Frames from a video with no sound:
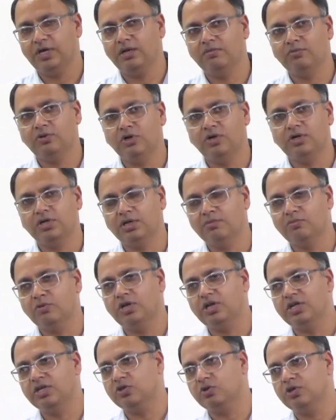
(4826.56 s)
I am not a
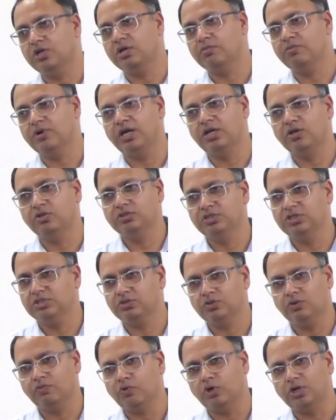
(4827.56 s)
molecular
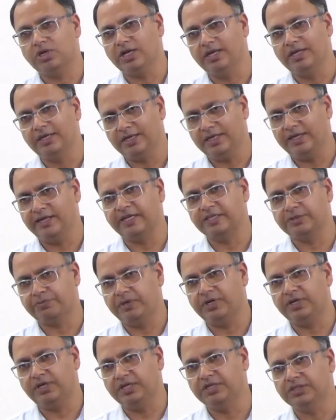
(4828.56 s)
biologist, so what I can
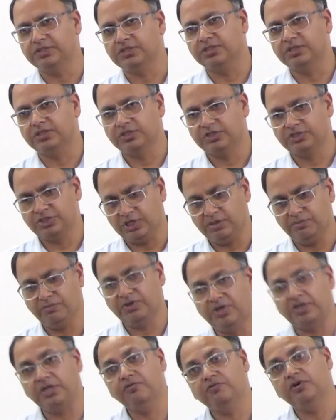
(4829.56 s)
expect is
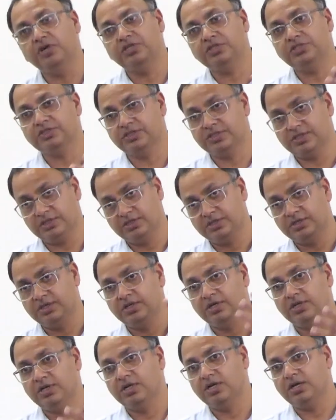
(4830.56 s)
some reverse
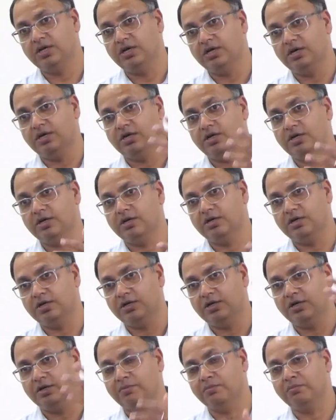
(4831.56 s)

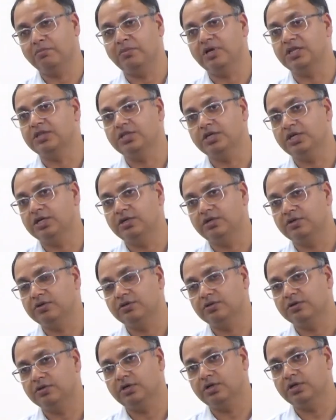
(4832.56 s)
method
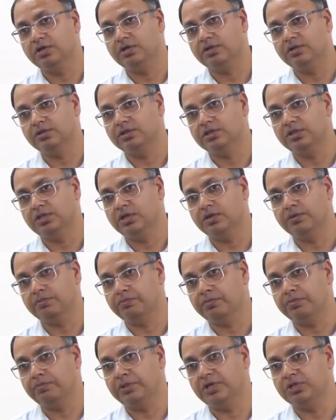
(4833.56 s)
the
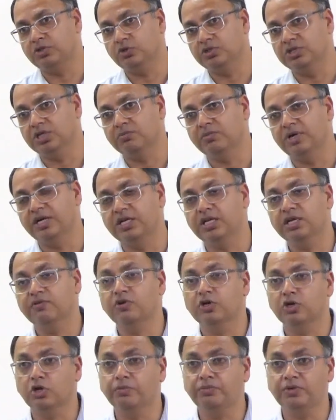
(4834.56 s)
pathogen might
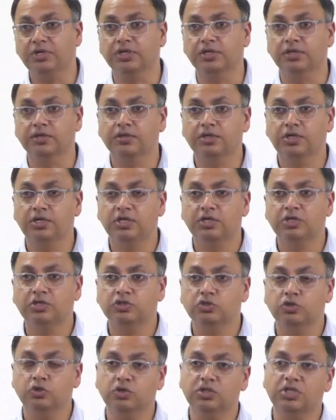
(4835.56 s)
have adopted.
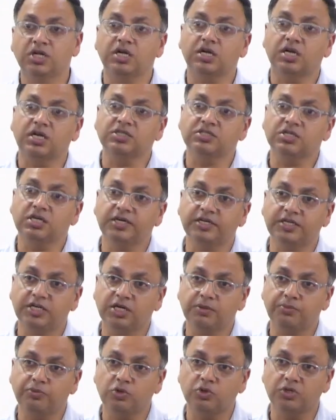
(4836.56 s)
So the
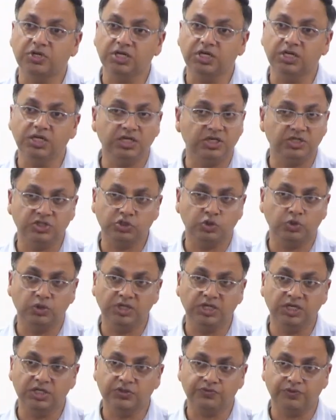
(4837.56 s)
translated protein is
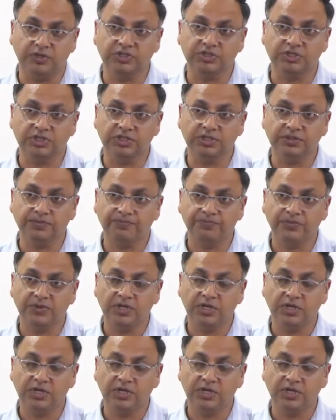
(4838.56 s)
doing its function.